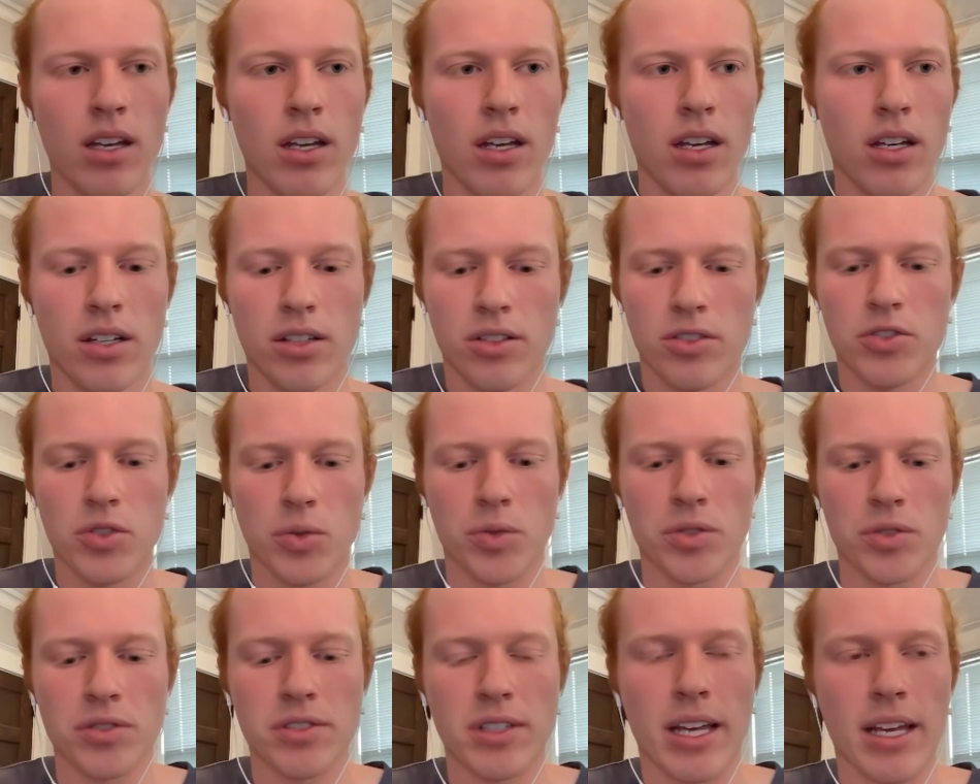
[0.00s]
So
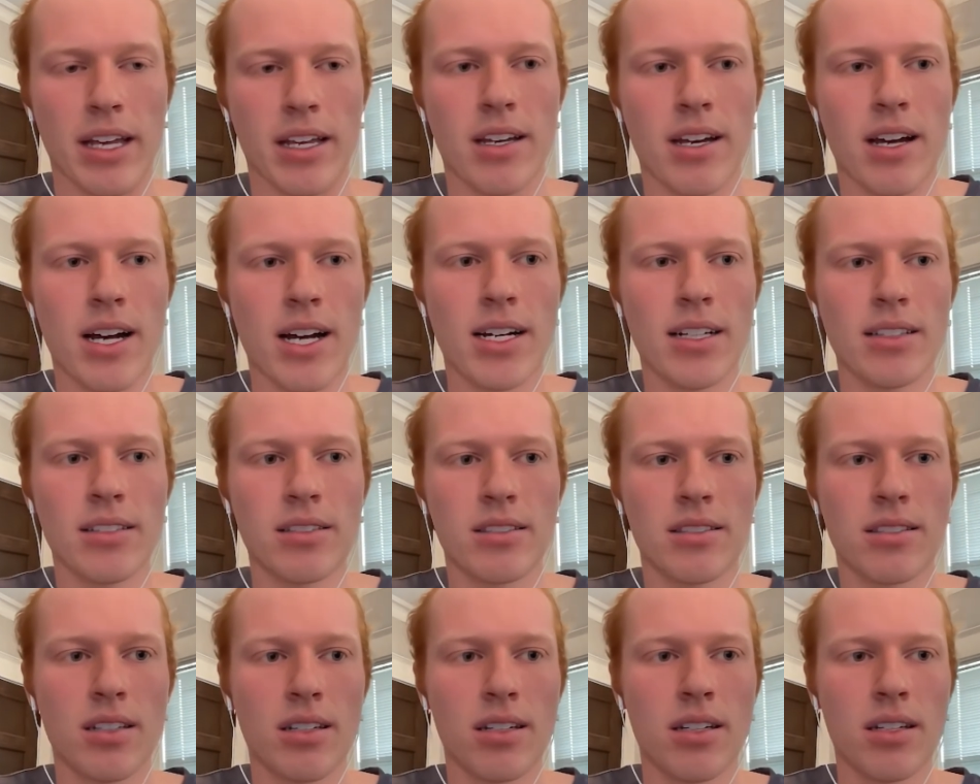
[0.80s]
we'll say
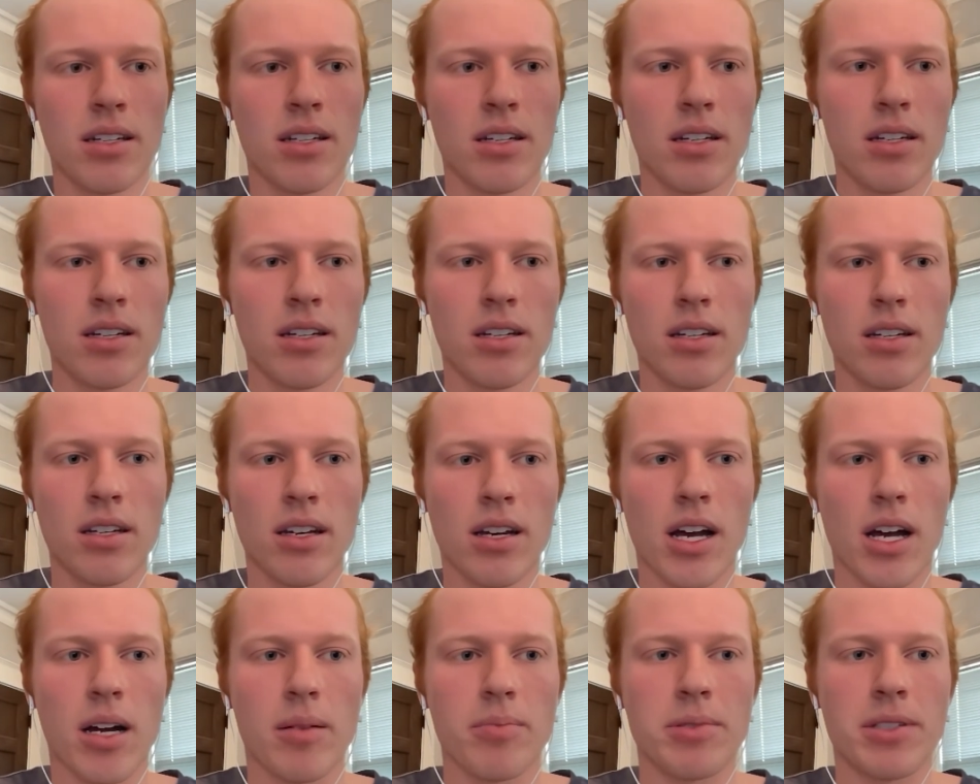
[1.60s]
const
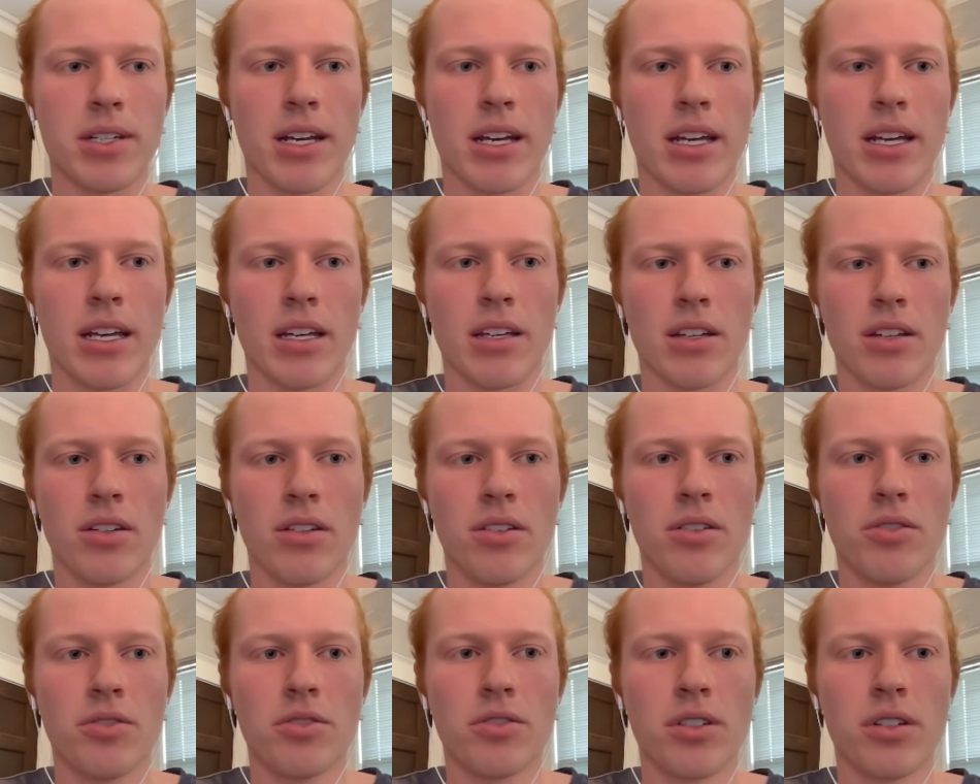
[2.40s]
update
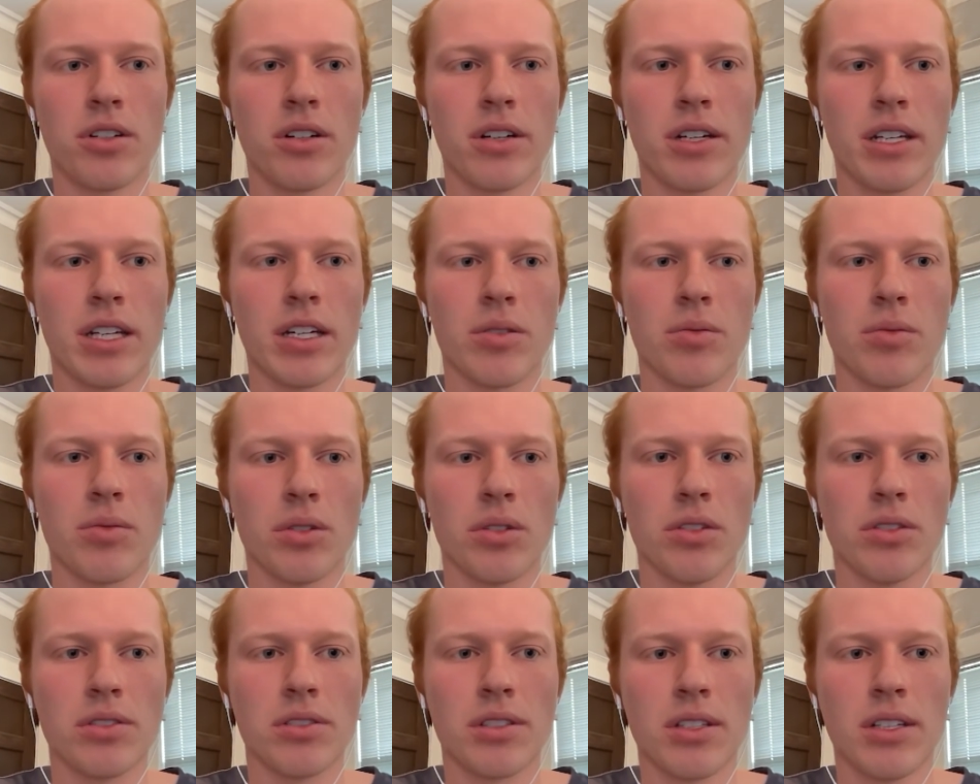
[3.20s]
user
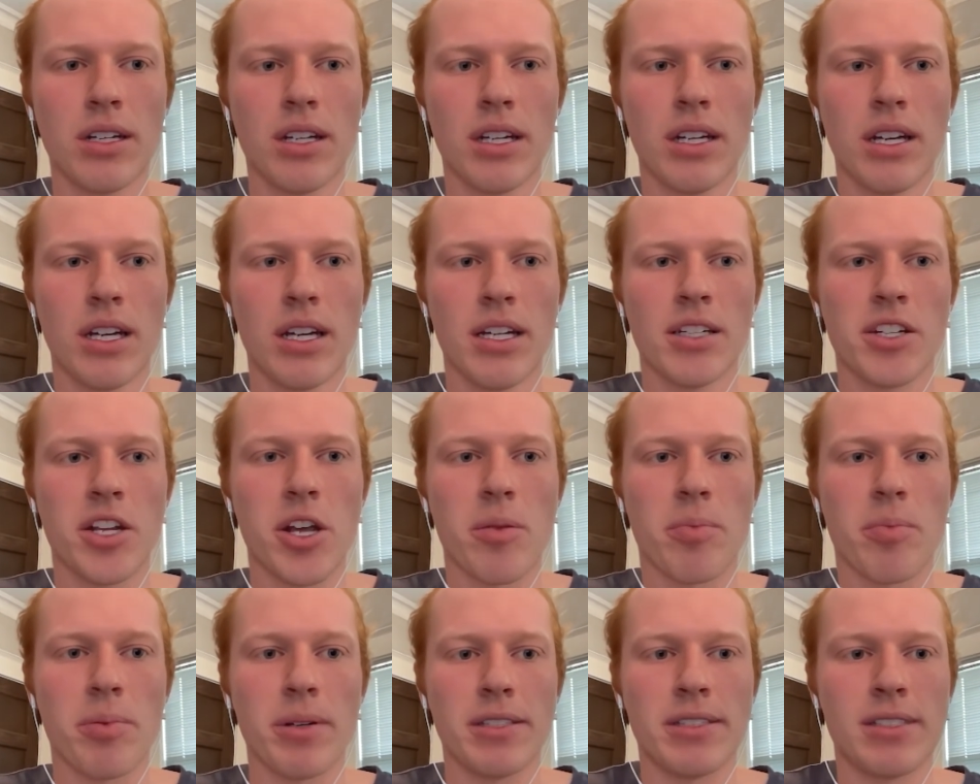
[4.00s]
equals
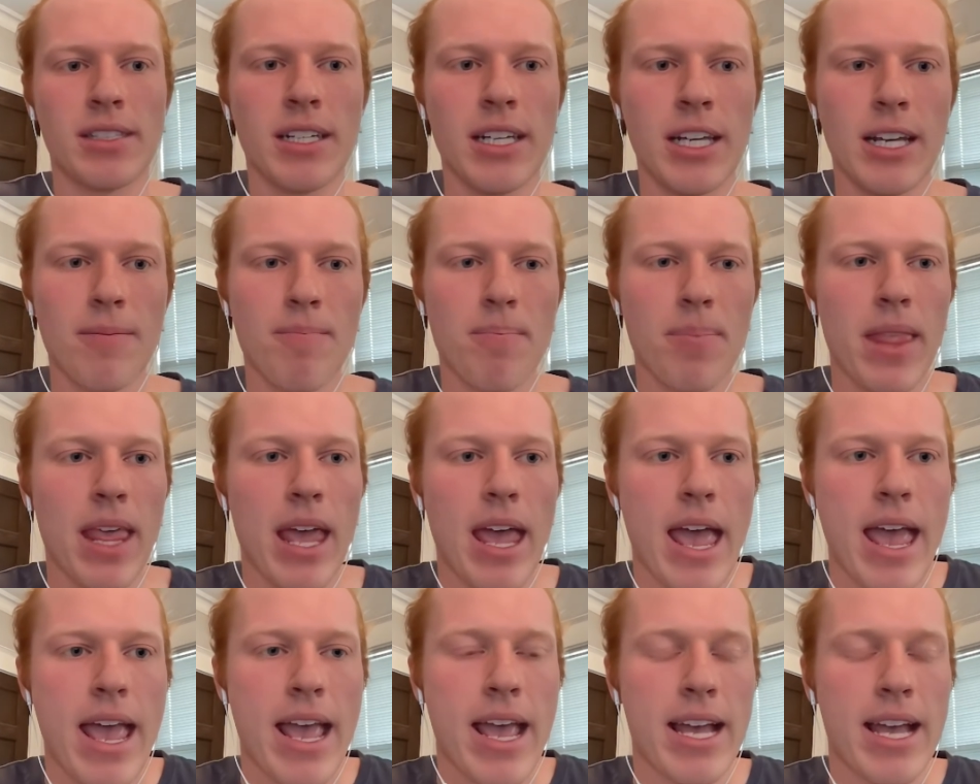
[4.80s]
trpc.
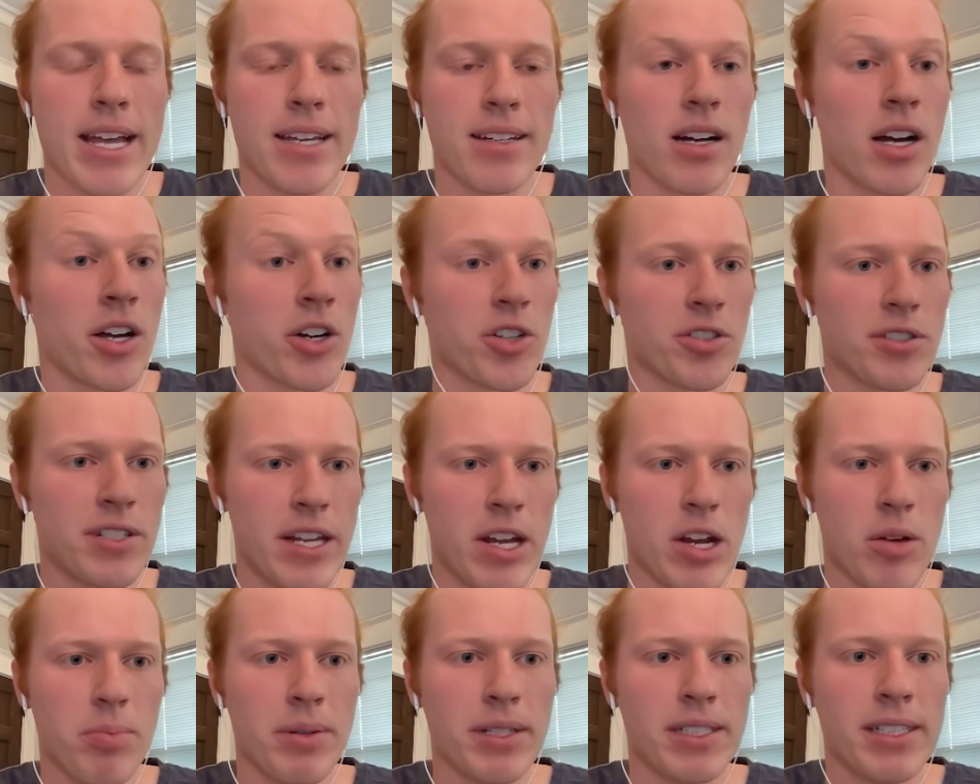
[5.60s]
And on our
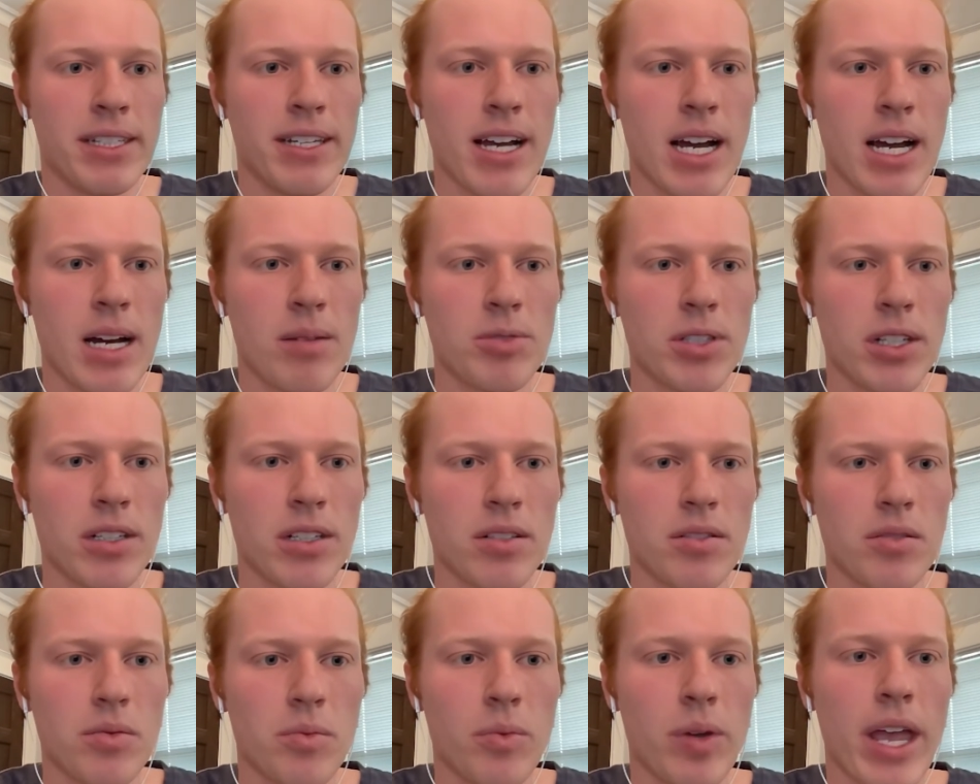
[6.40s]
trpc
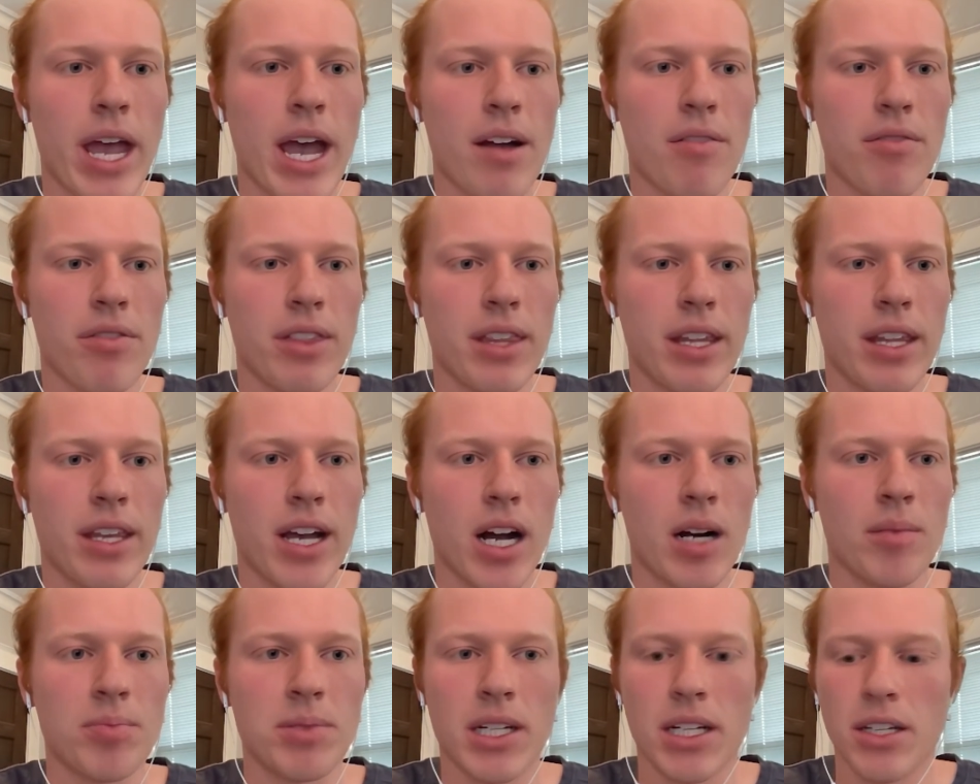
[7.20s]
object, we have the
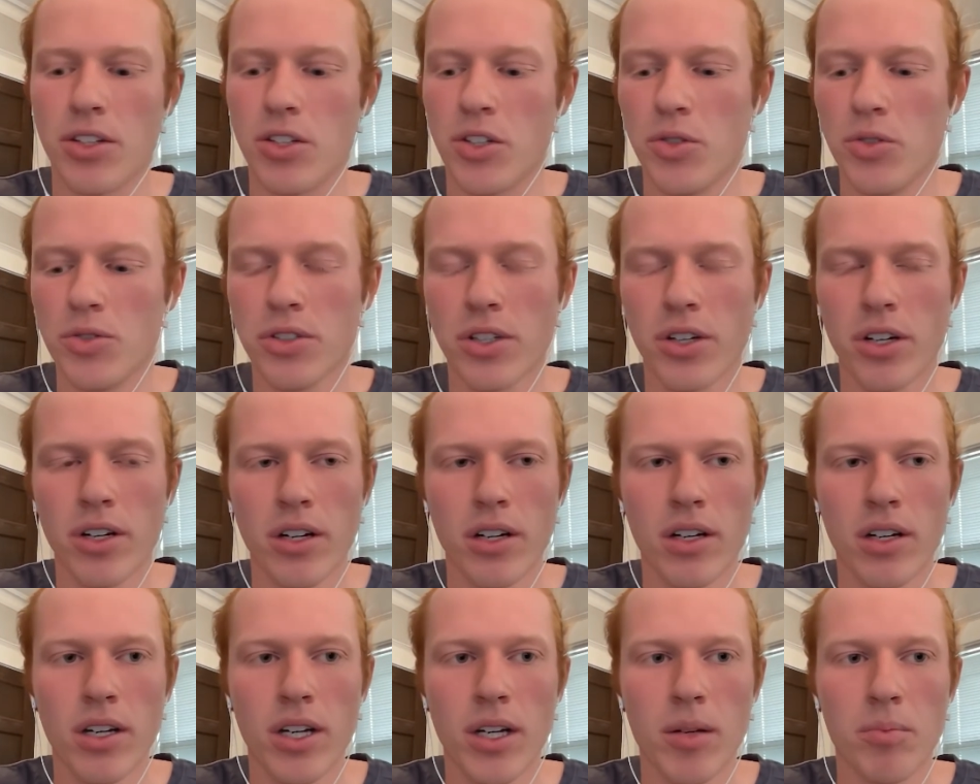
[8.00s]
update
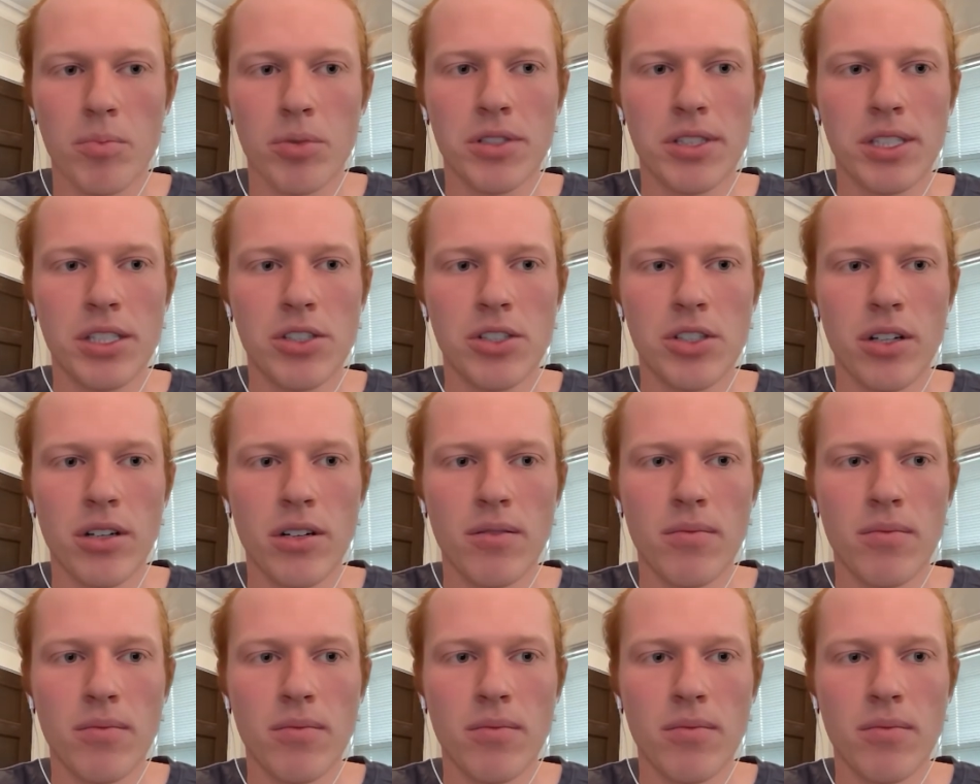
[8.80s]
user procedure